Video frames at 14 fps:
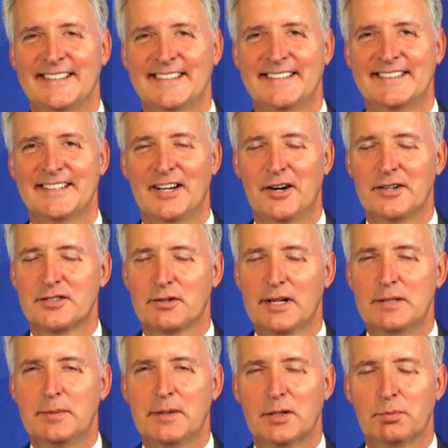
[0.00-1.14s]
Oh, it's great to
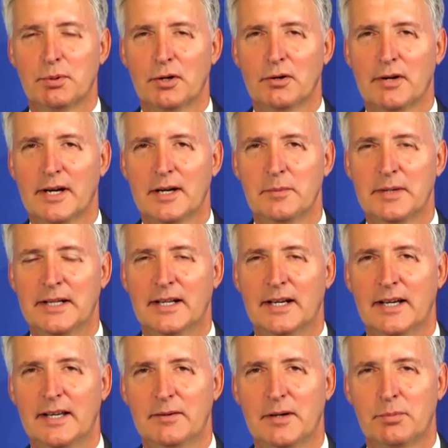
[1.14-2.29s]
be on the program, and I
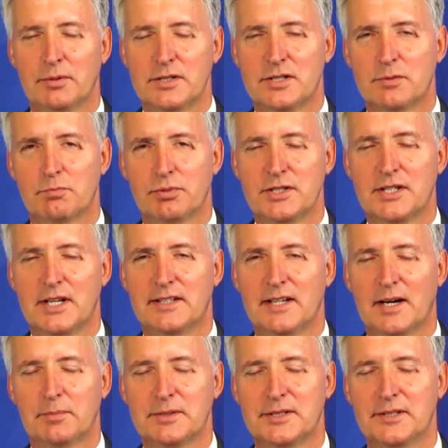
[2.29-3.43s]
appreciate the
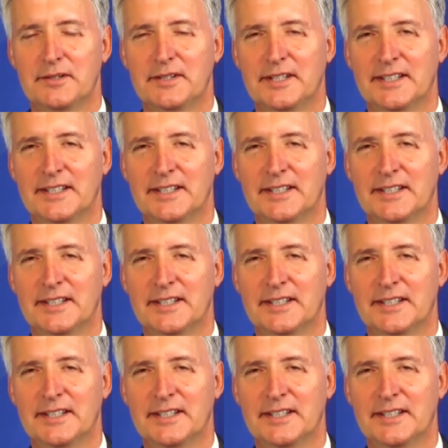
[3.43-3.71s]
opportunity.